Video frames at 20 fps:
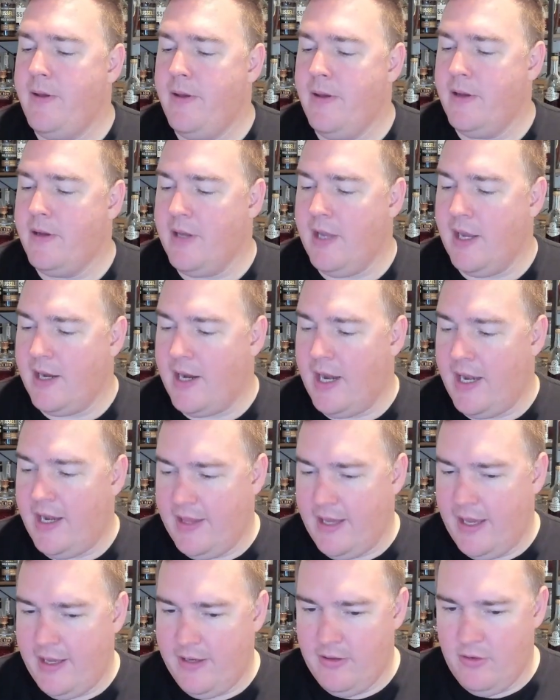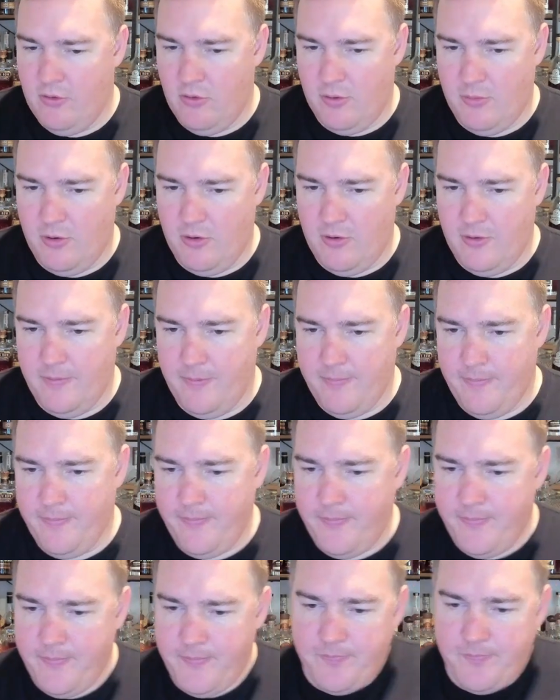Got kind of that normal
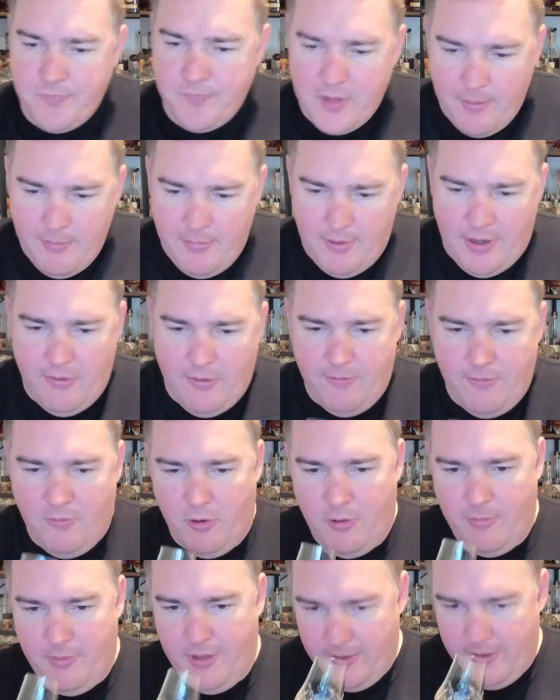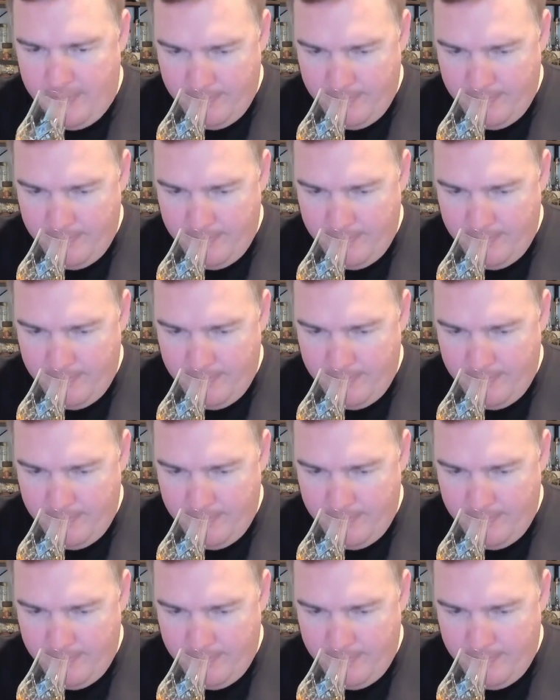Brown Forman